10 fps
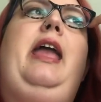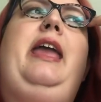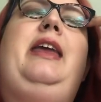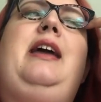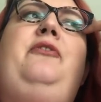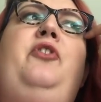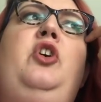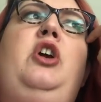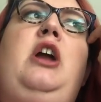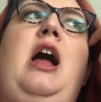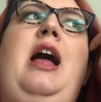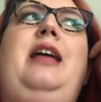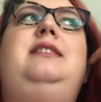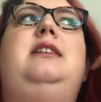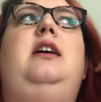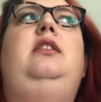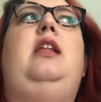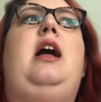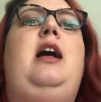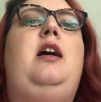and I forgot a
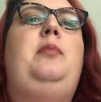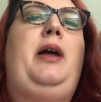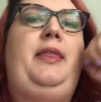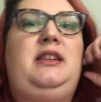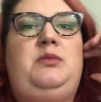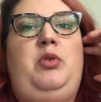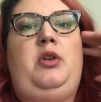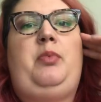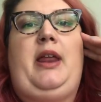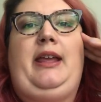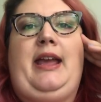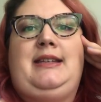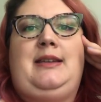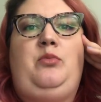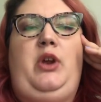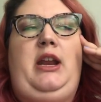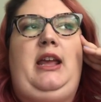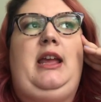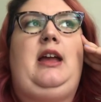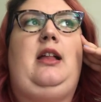lot about this book, but like as I'm
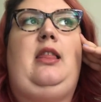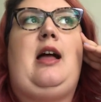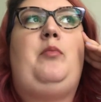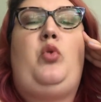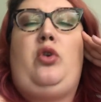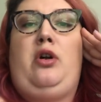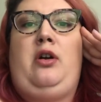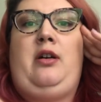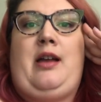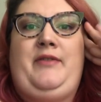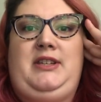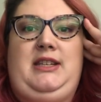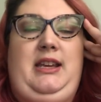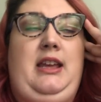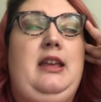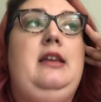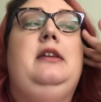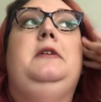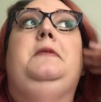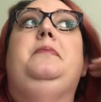reading it, a lot more obviously.
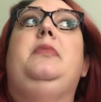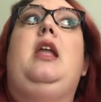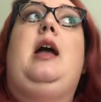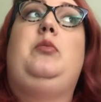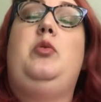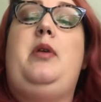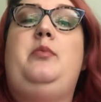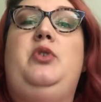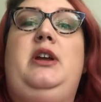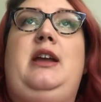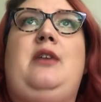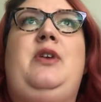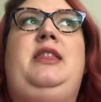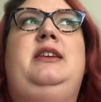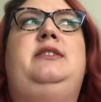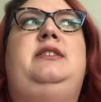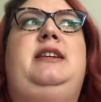I'm remembering I read this